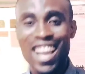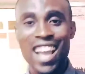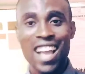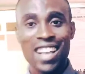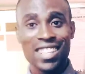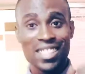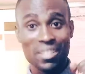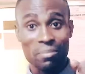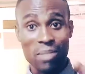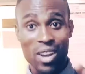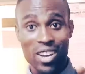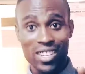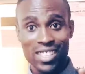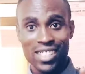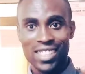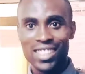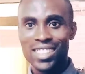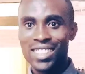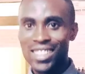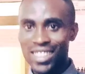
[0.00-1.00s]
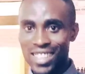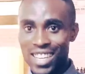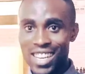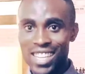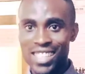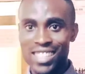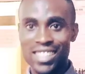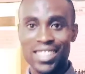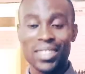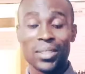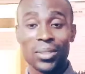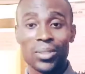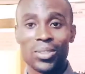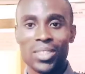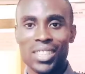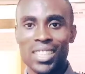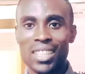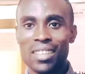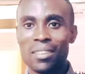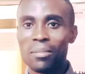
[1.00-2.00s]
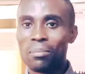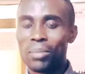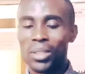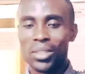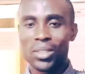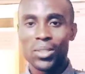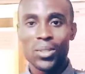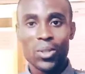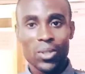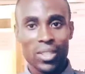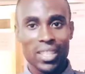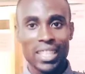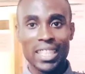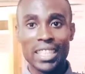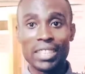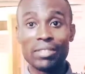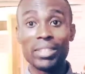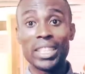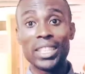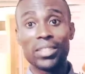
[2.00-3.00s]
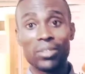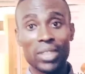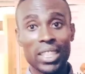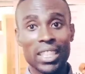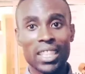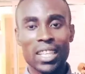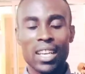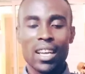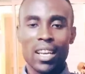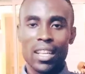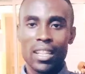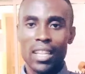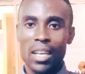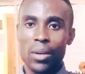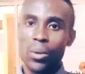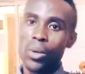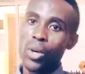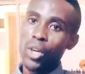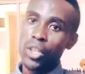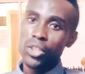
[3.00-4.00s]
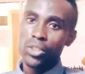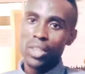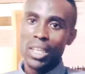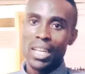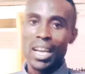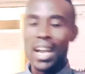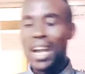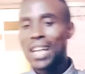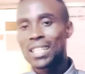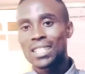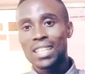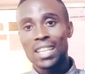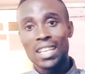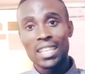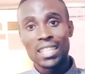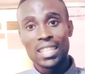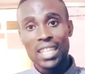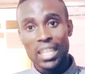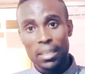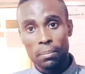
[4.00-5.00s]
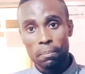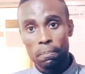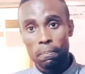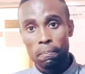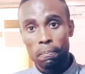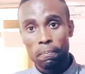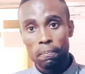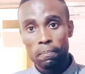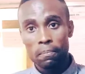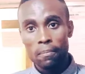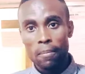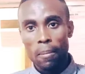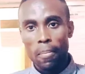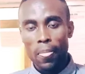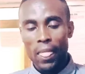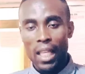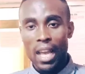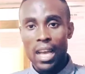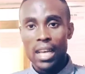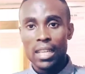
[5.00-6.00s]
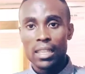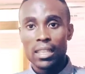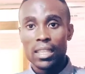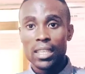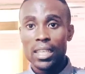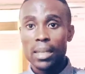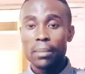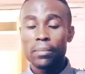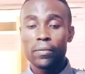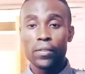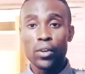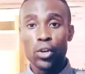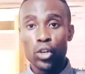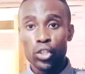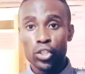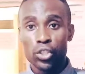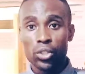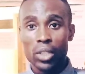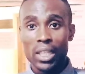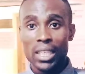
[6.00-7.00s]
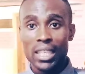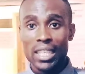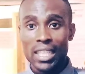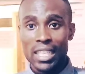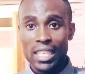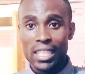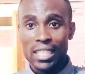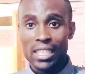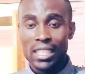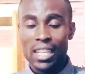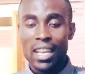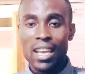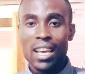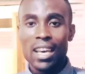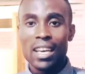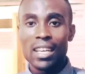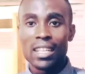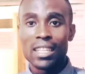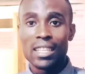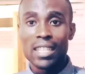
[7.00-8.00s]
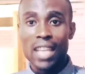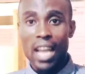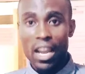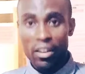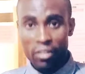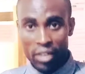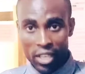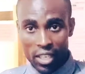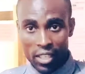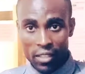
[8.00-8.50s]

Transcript: Smart, nice, good, but not iri iri. Now 100 has a name, and the name for 100 is Nari.